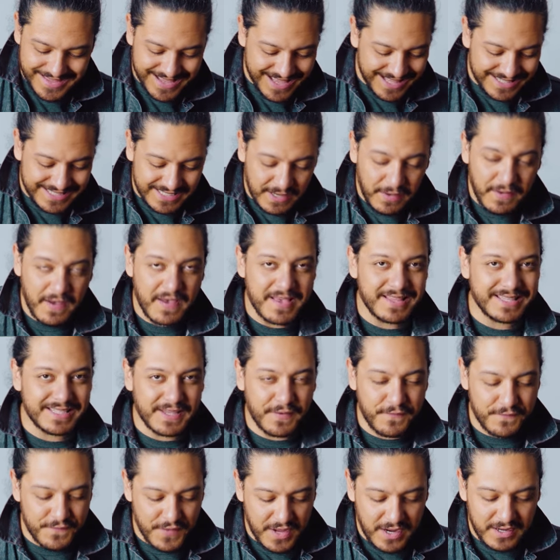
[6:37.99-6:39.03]
it's a it's
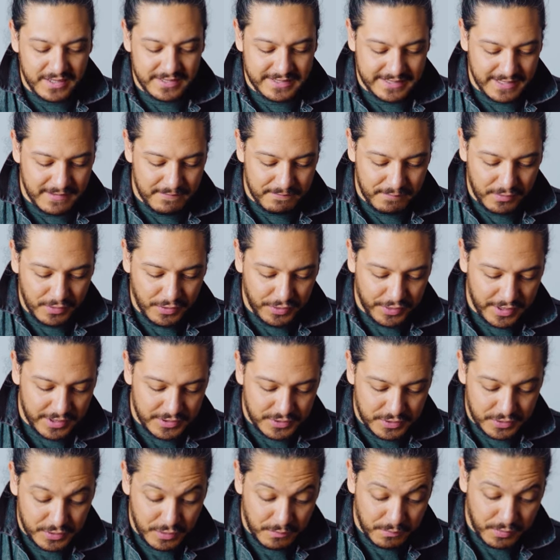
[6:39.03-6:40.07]
a very simple thing
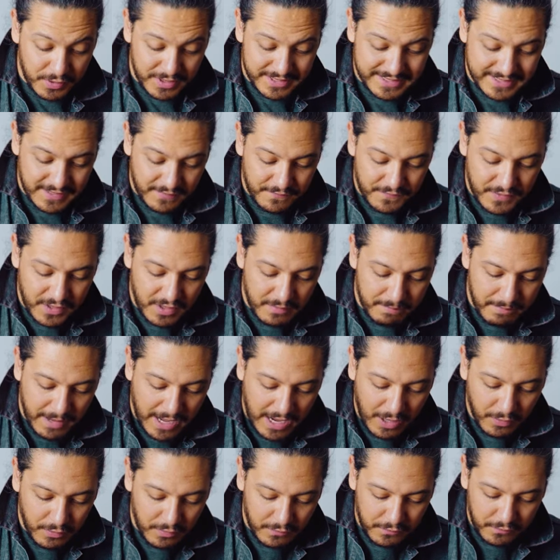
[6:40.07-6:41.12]
to do, but it's a very
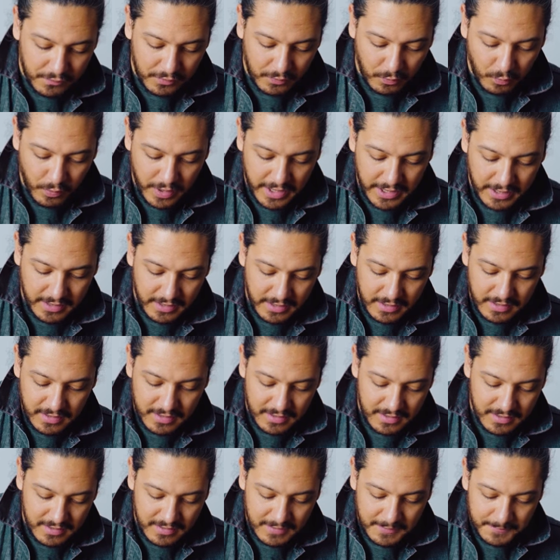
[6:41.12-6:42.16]
powerful way
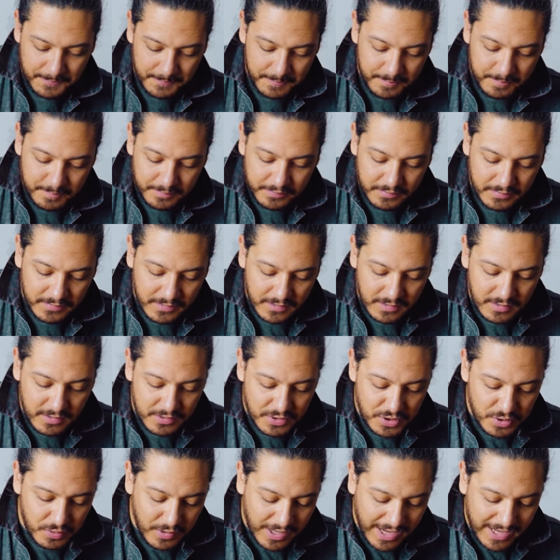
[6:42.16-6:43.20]

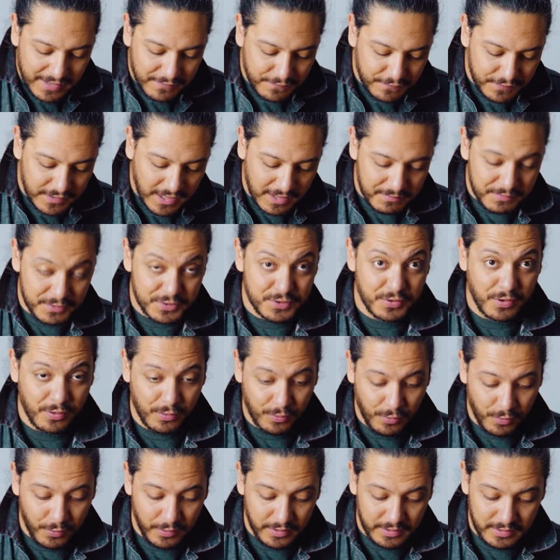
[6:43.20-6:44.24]
to add flavor to our
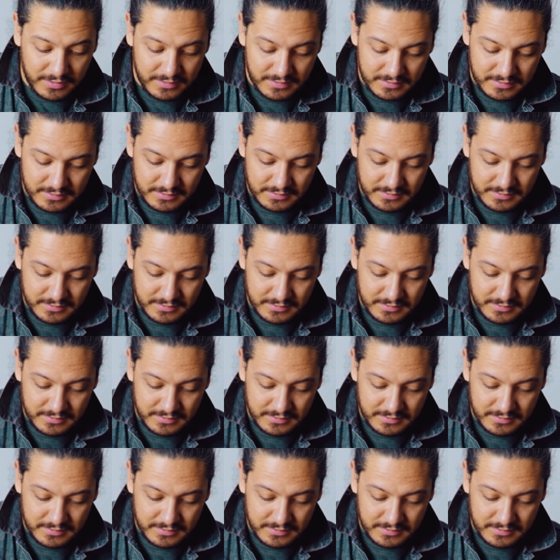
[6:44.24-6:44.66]
oil.